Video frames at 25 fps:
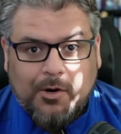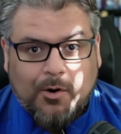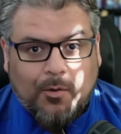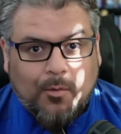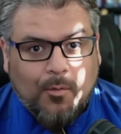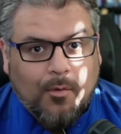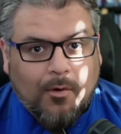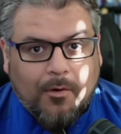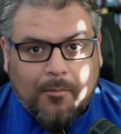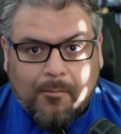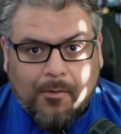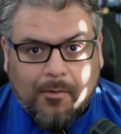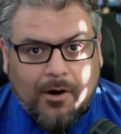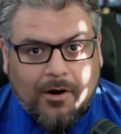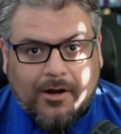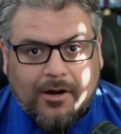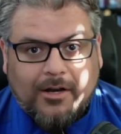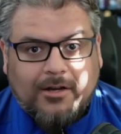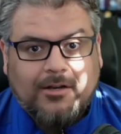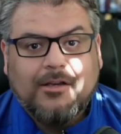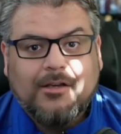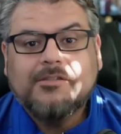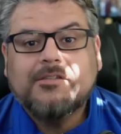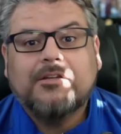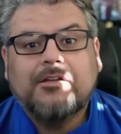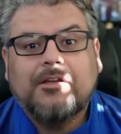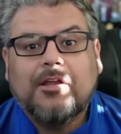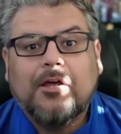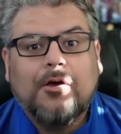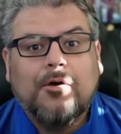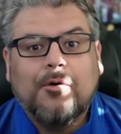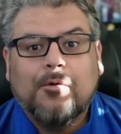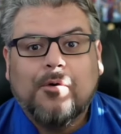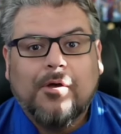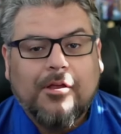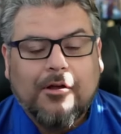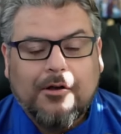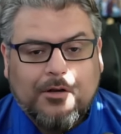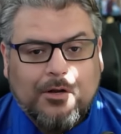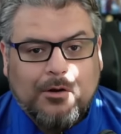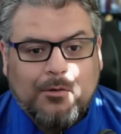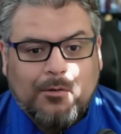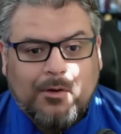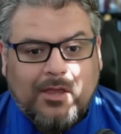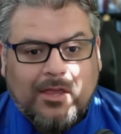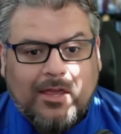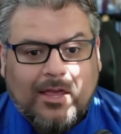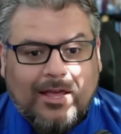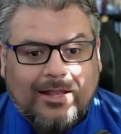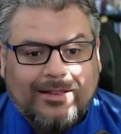warm market doesn't know what you're
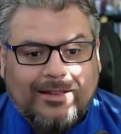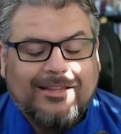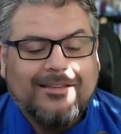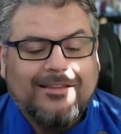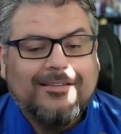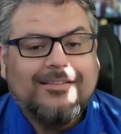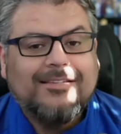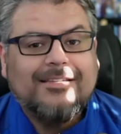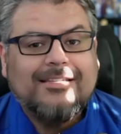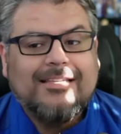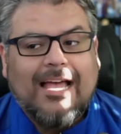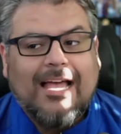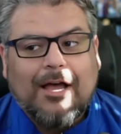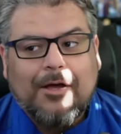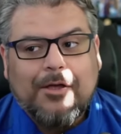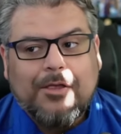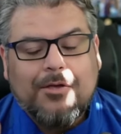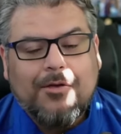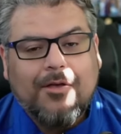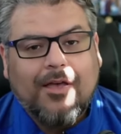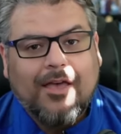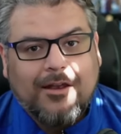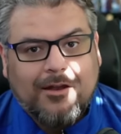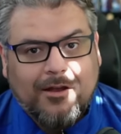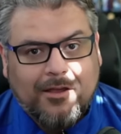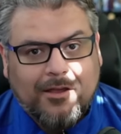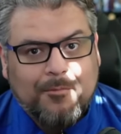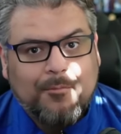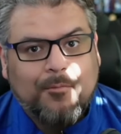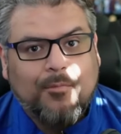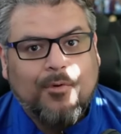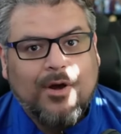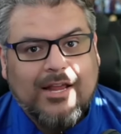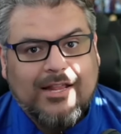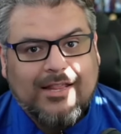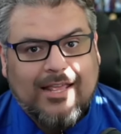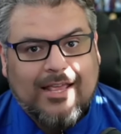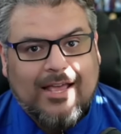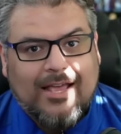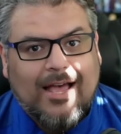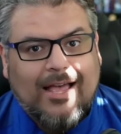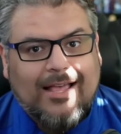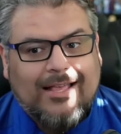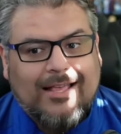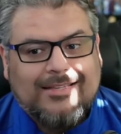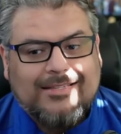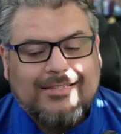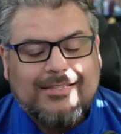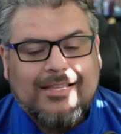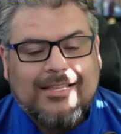doing yet, this is how you kind of can break the
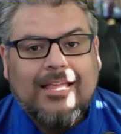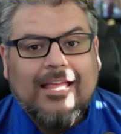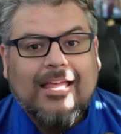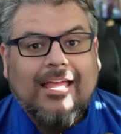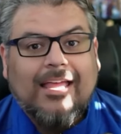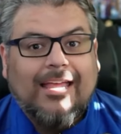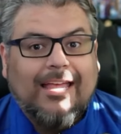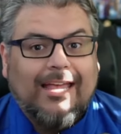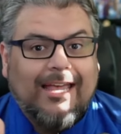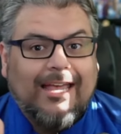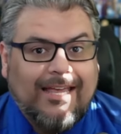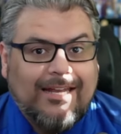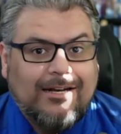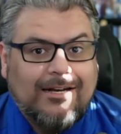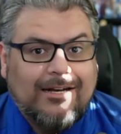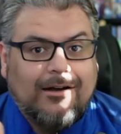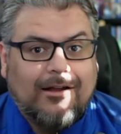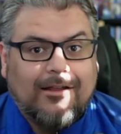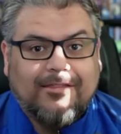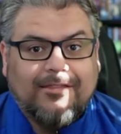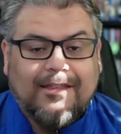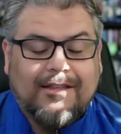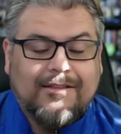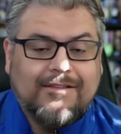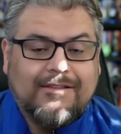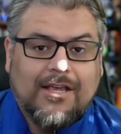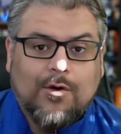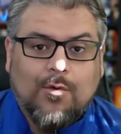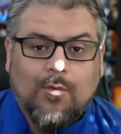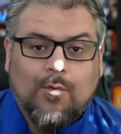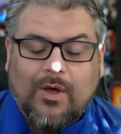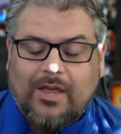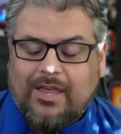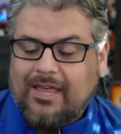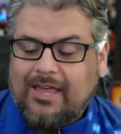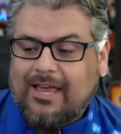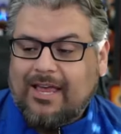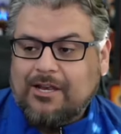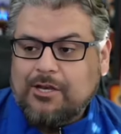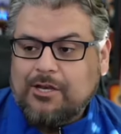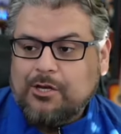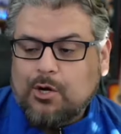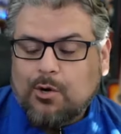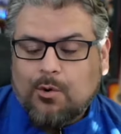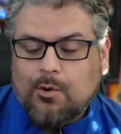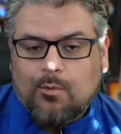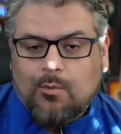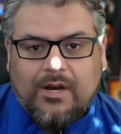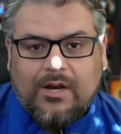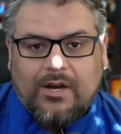ice in an authentic way. And
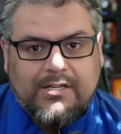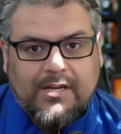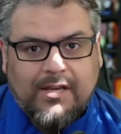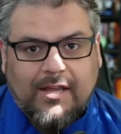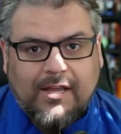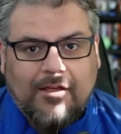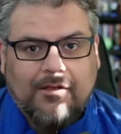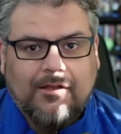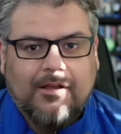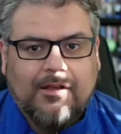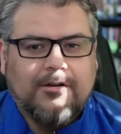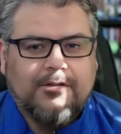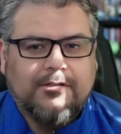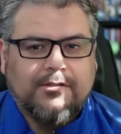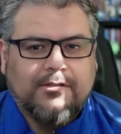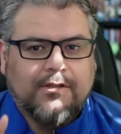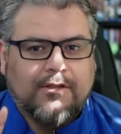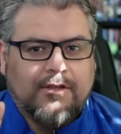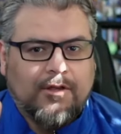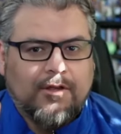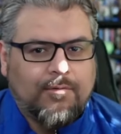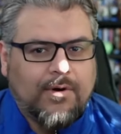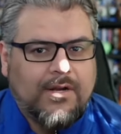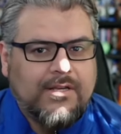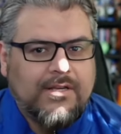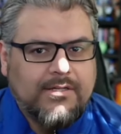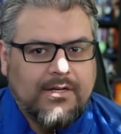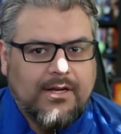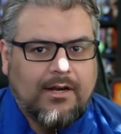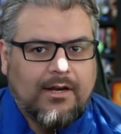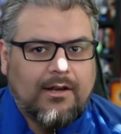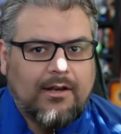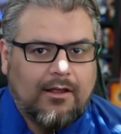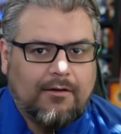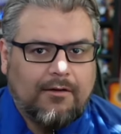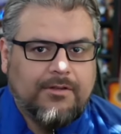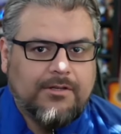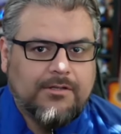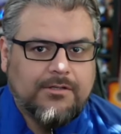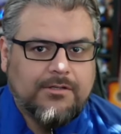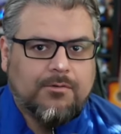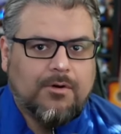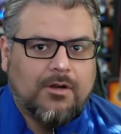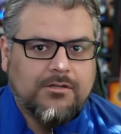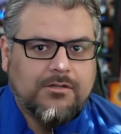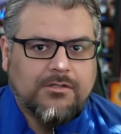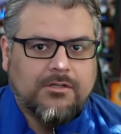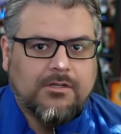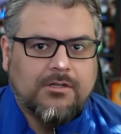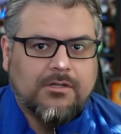you're reaching out. Here's the reason I love this
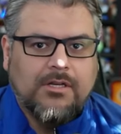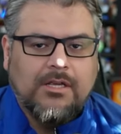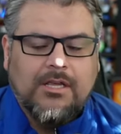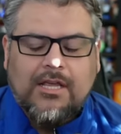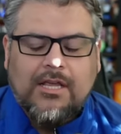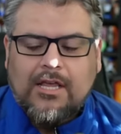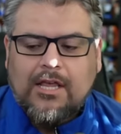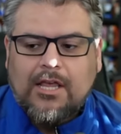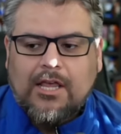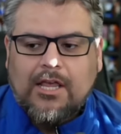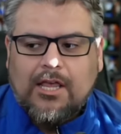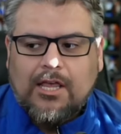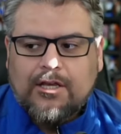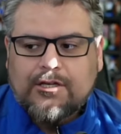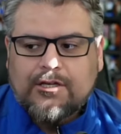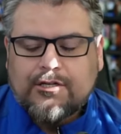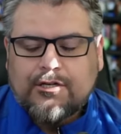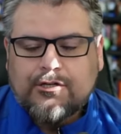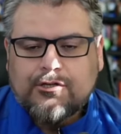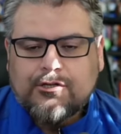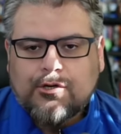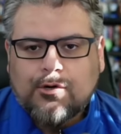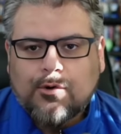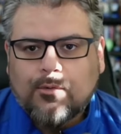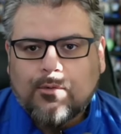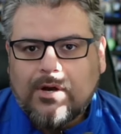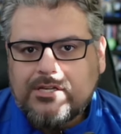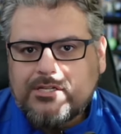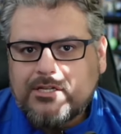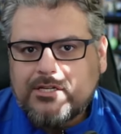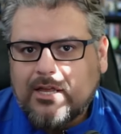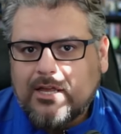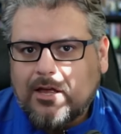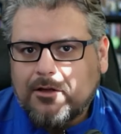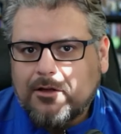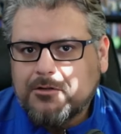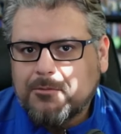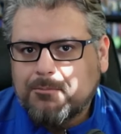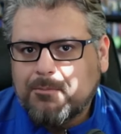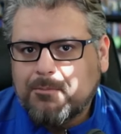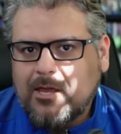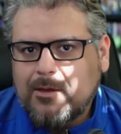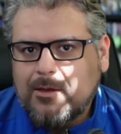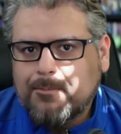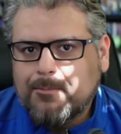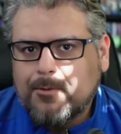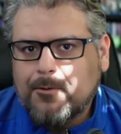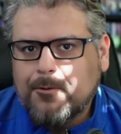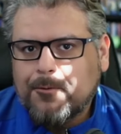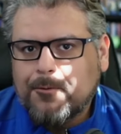question is because you're reaching out to
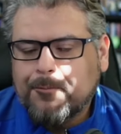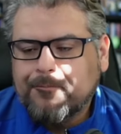people